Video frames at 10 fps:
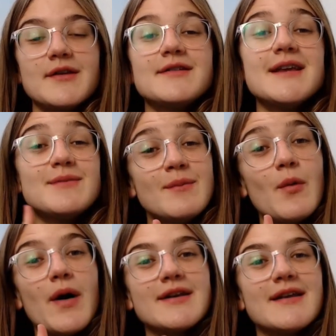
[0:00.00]
tip number
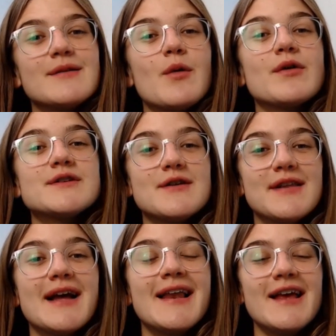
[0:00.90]
one is that we want to
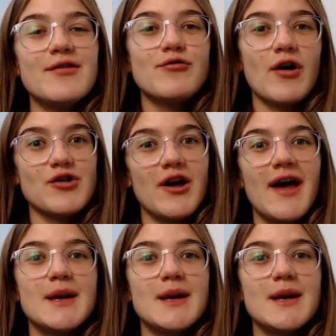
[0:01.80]
use a clear structure and a